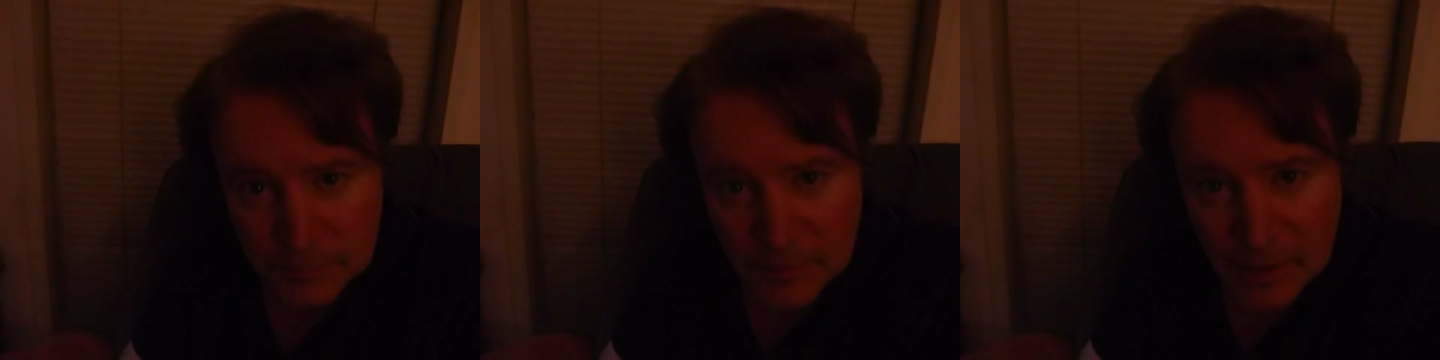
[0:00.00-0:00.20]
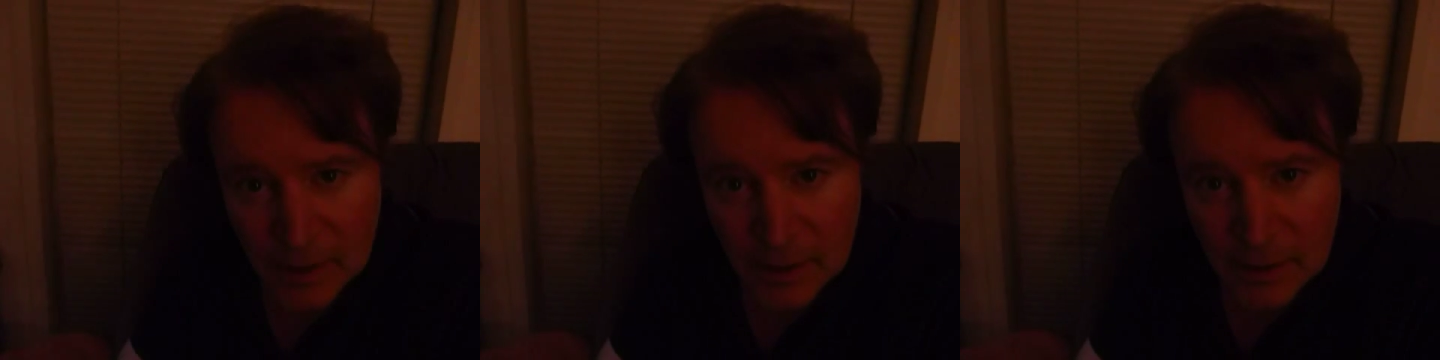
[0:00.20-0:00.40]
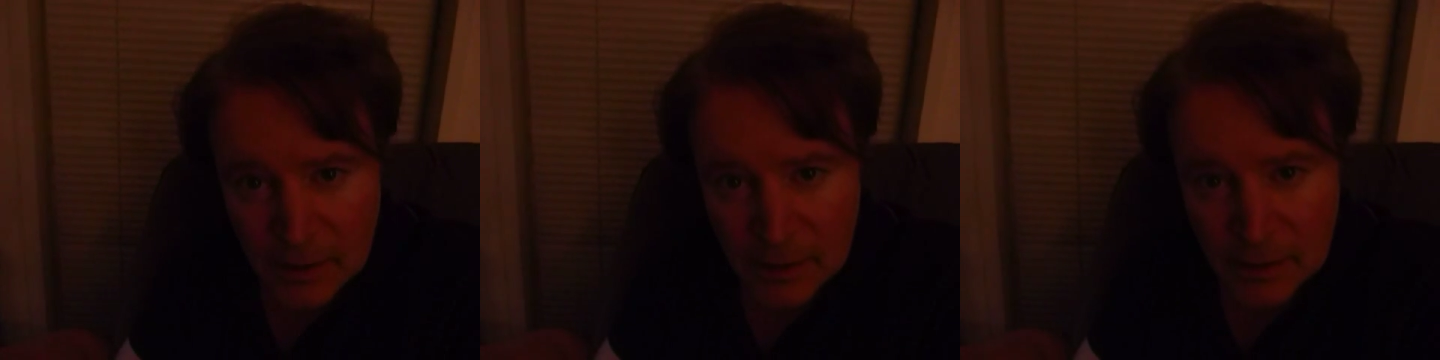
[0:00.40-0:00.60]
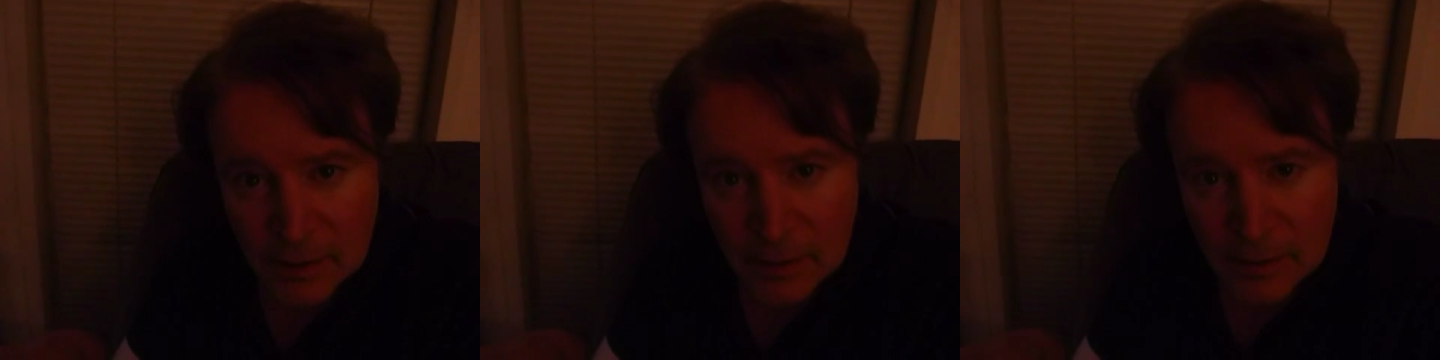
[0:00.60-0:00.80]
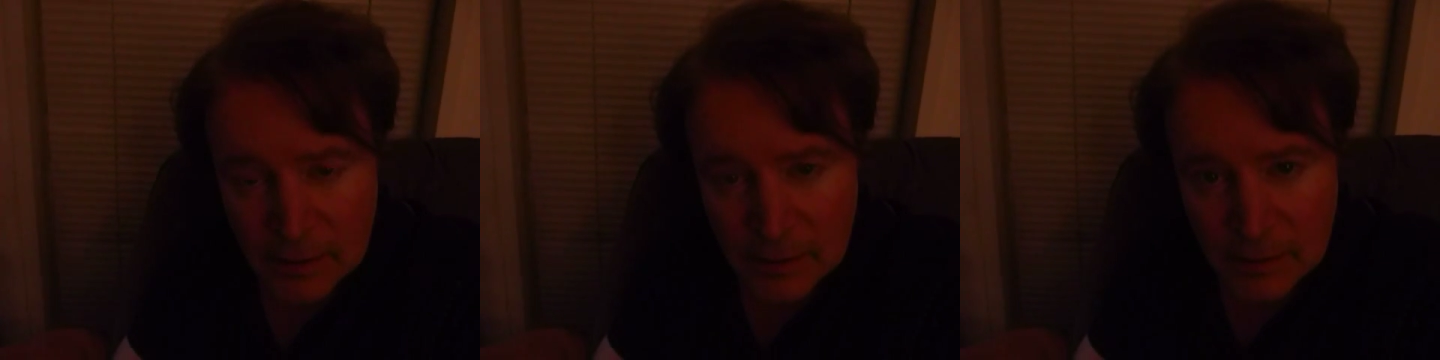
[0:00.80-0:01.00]

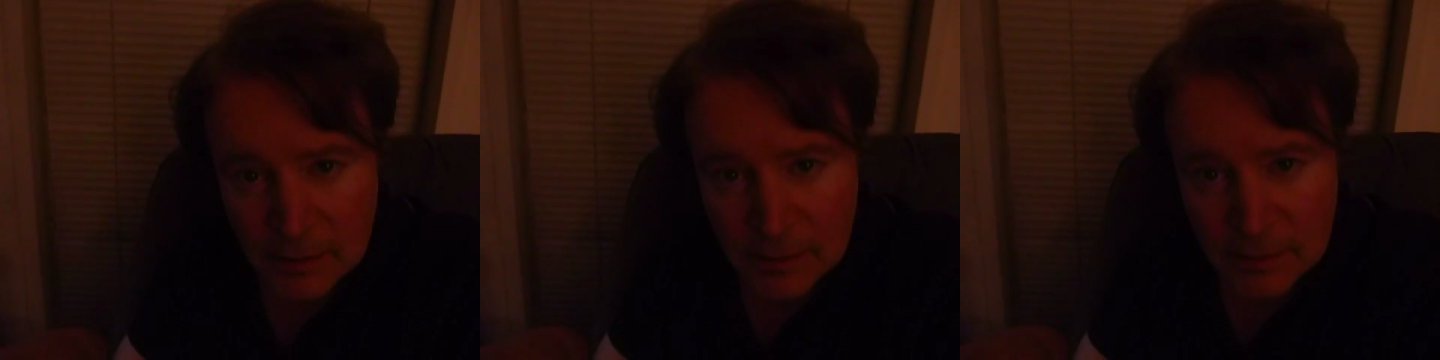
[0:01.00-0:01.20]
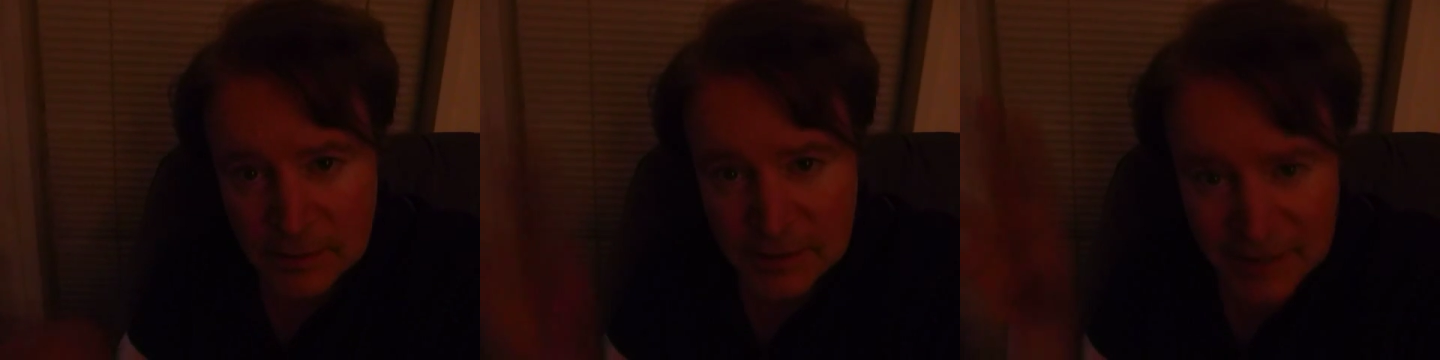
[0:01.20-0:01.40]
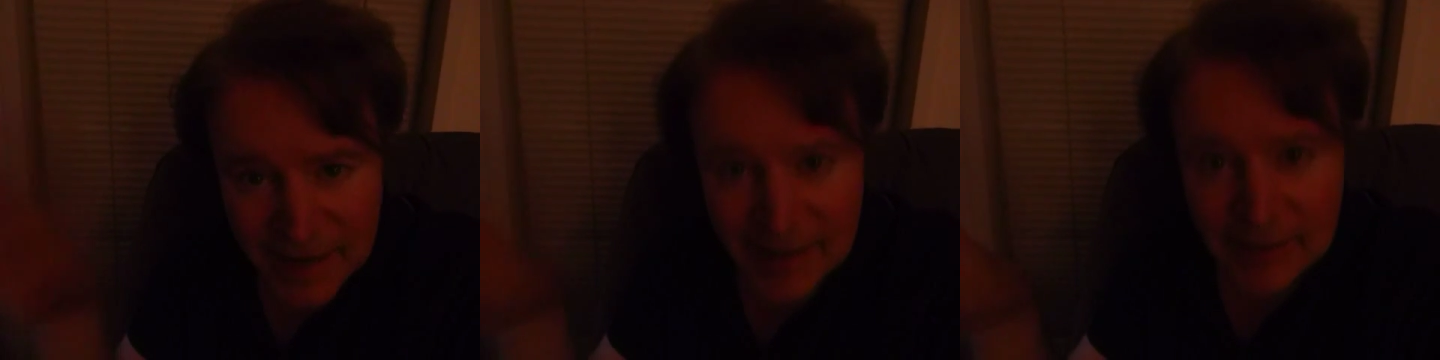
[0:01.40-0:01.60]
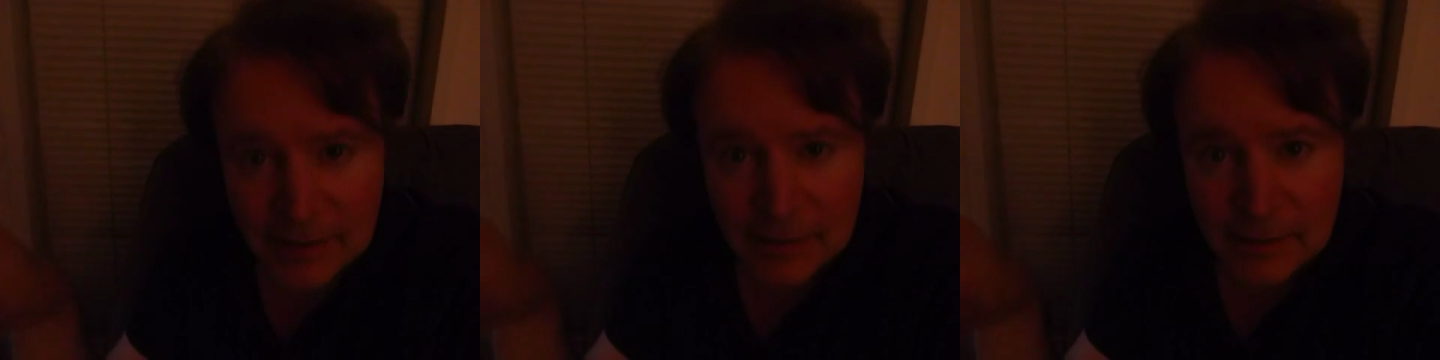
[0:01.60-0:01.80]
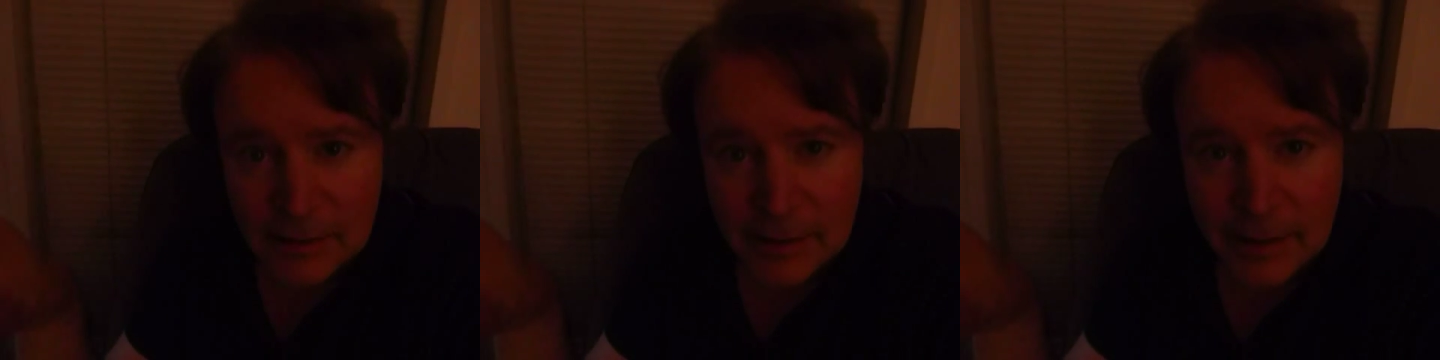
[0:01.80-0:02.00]
uh, Satan,